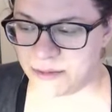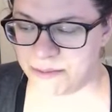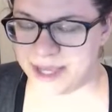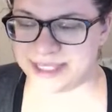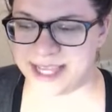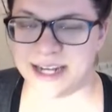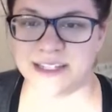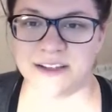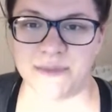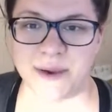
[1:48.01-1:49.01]
my
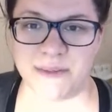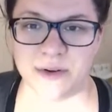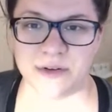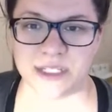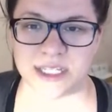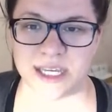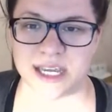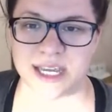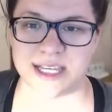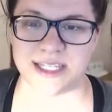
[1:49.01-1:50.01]
status of my
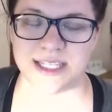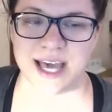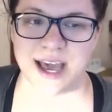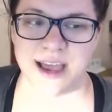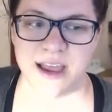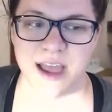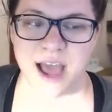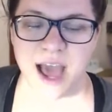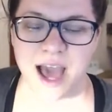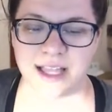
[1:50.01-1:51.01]
posting is that
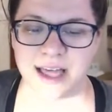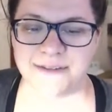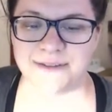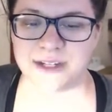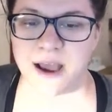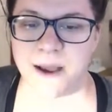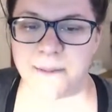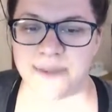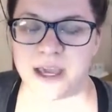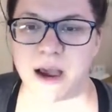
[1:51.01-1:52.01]
I left
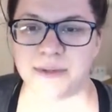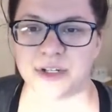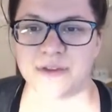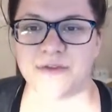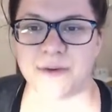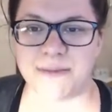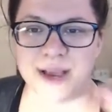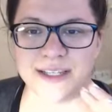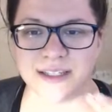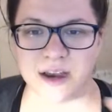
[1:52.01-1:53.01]
the option for
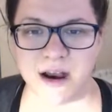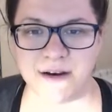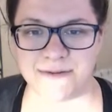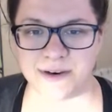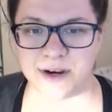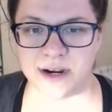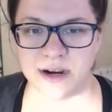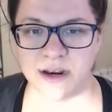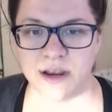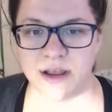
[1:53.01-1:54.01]
best offer
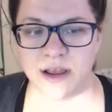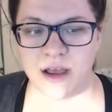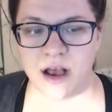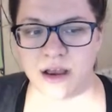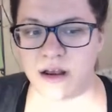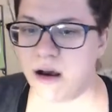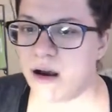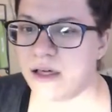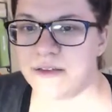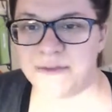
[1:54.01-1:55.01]
on
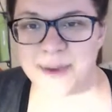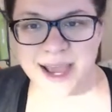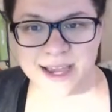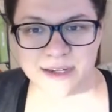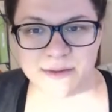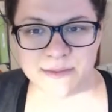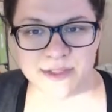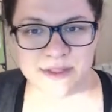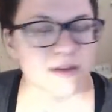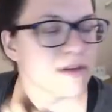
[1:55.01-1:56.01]
all of my
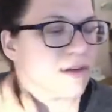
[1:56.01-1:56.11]
items.